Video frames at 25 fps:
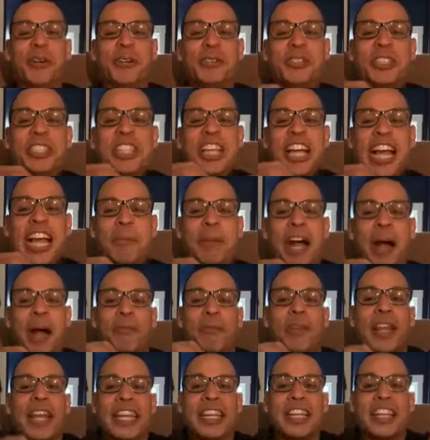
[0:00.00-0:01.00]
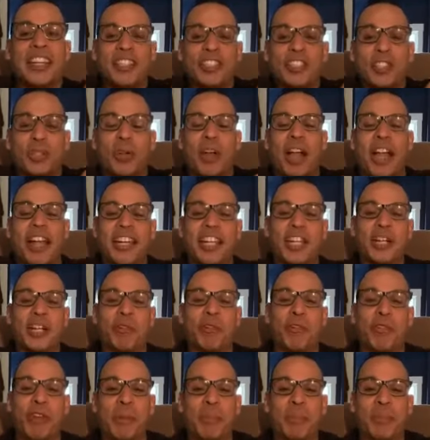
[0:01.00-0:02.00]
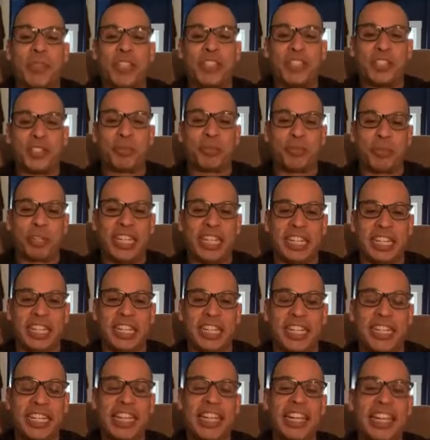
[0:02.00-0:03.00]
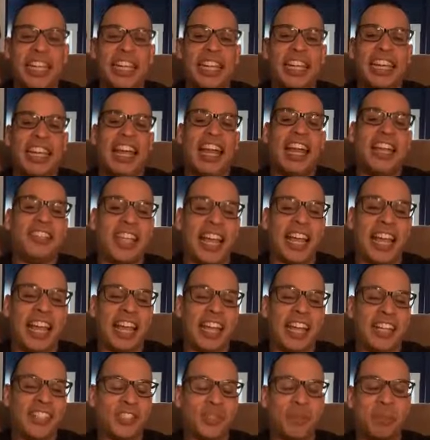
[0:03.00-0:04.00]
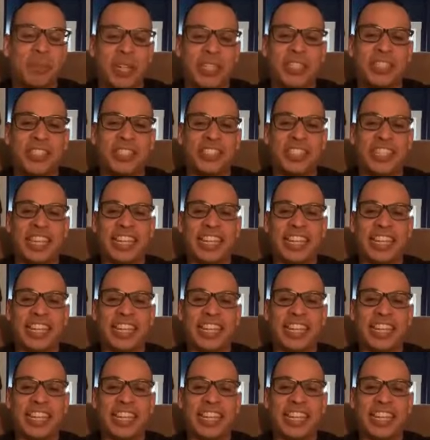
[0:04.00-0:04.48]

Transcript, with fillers: I'm like trying to grip the tree as as much as I can.